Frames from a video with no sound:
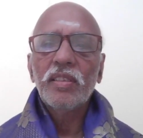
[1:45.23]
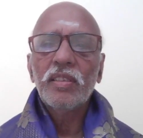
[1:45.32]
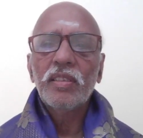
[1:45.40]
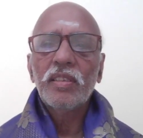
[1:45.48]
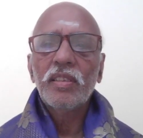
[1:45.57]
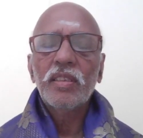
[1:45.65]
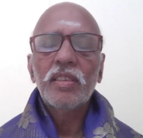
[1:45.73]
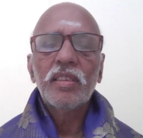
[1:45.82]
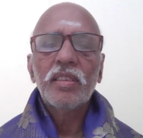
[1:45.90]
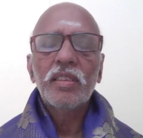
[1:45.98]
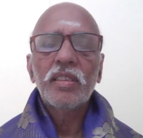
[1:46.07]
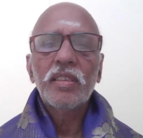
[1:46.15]

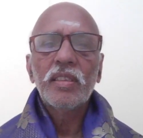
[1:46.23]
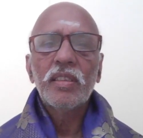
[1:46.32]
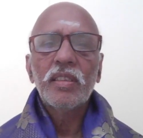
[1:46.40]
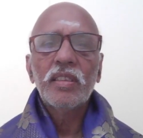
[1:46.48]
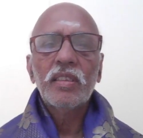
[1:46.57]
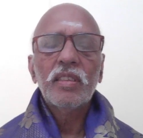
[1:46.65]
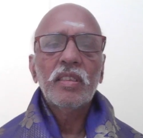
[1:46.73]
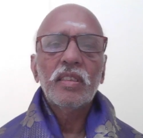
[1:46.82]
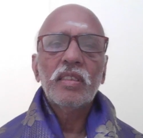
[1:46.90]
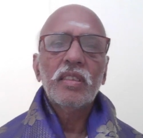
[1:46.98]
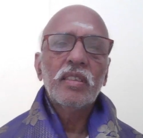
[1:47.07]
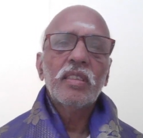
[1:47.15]
(no one is talking)